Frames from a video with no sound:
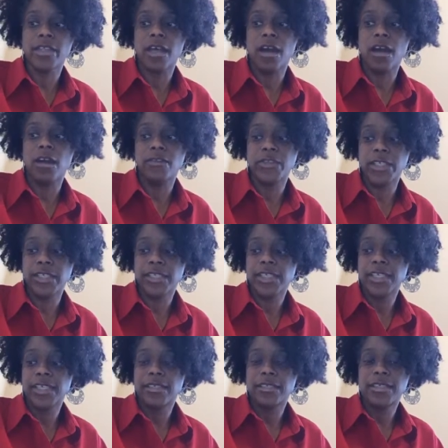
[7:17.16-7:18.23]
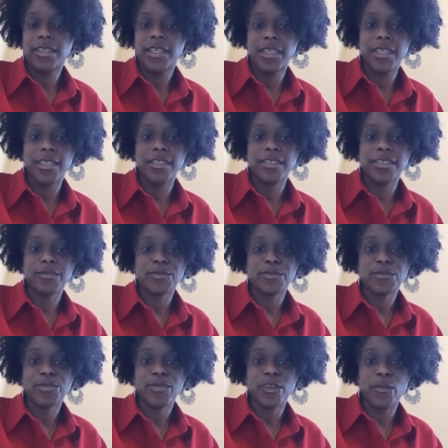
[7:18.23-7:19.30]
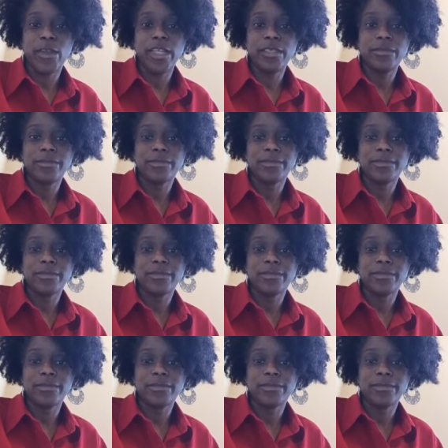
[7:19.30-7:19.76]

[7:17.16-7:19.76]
all this is, you ready?